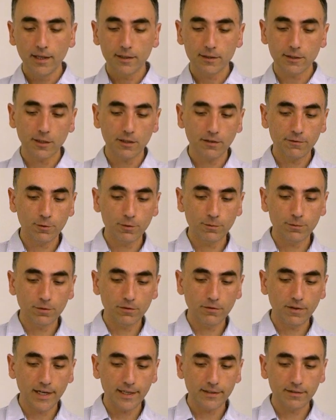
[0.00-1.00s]
Terraform
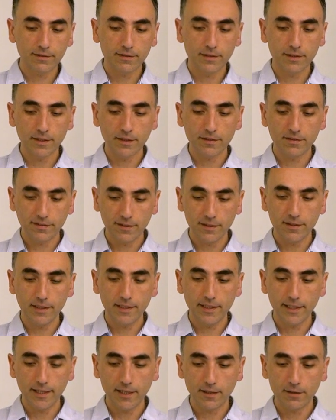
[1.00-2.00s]
provides the
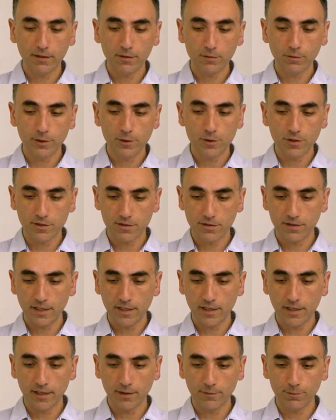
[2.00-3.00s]
CDK, which is
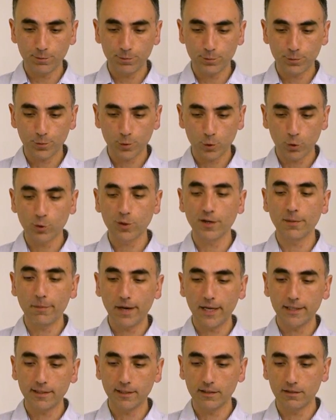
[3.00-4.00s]
the
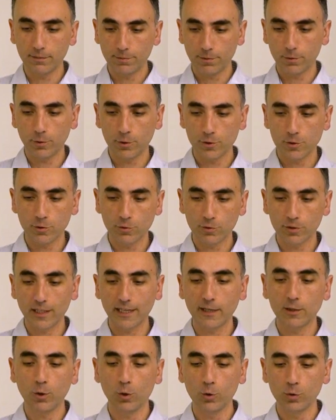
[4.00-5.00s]
programmatic approach or
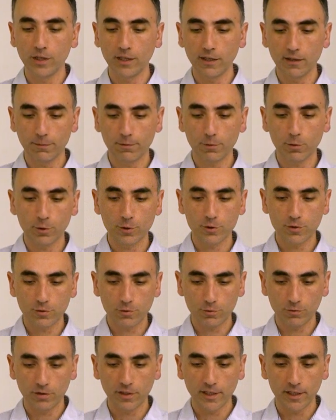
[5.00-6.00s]
like coding approach
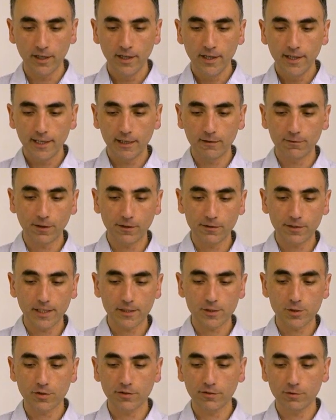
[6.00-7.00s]
to the
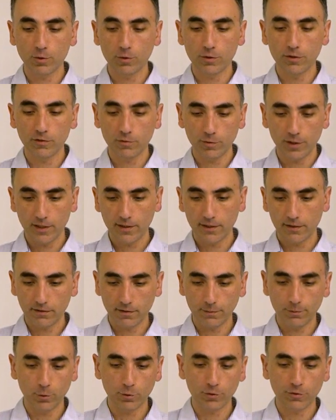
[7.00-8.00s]
infrastructure as code as well that
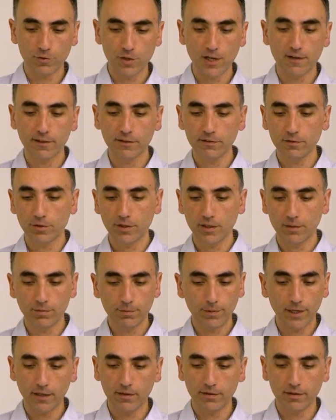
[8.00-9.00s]
supports JavaScript,
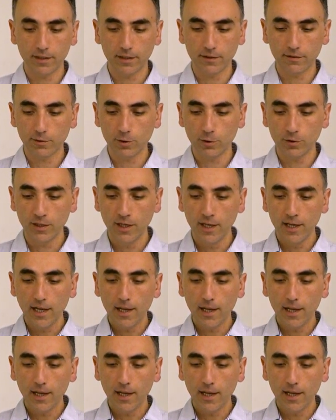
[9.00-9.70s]
Python, and so on.